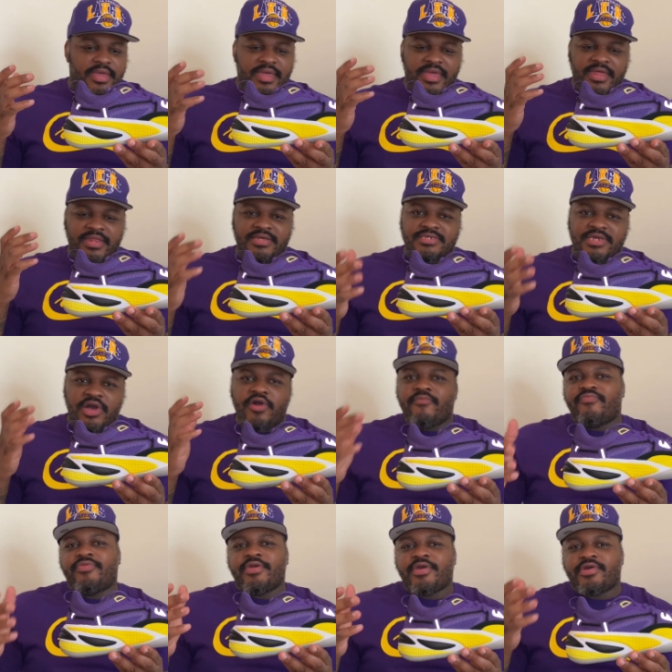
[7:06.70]
it is
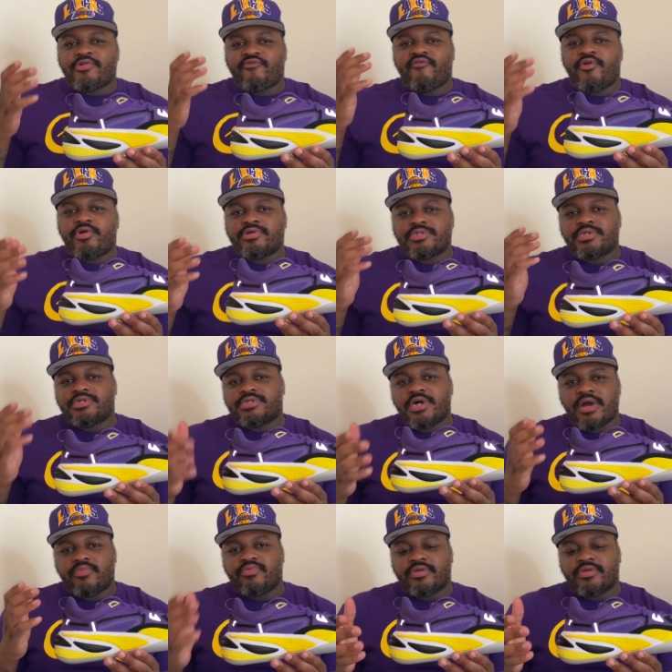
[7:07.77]
up there as far as the top